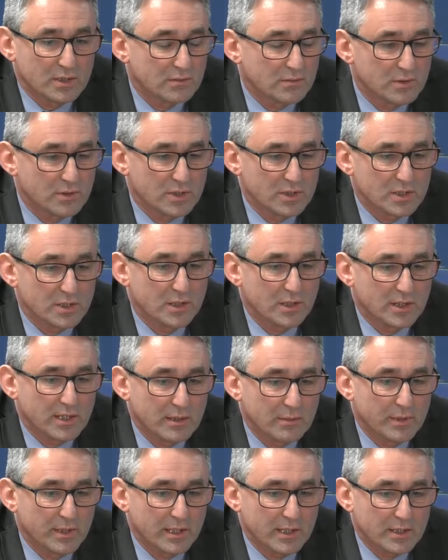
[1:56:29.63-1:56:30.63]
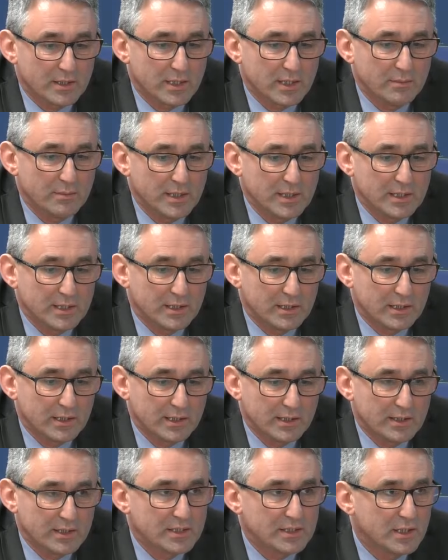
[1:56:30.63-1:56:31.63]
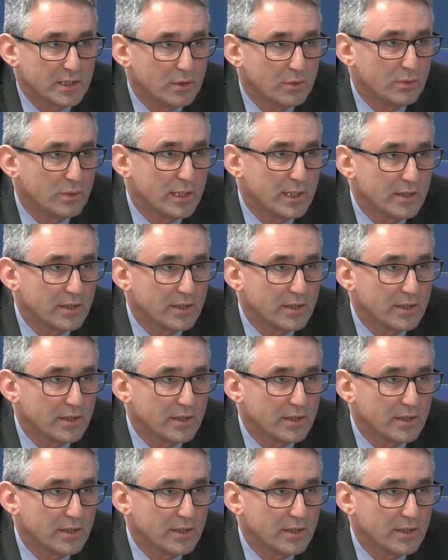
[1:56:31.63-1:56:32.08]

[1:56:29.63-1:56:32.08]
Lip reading: just knock it back immediately. There's no way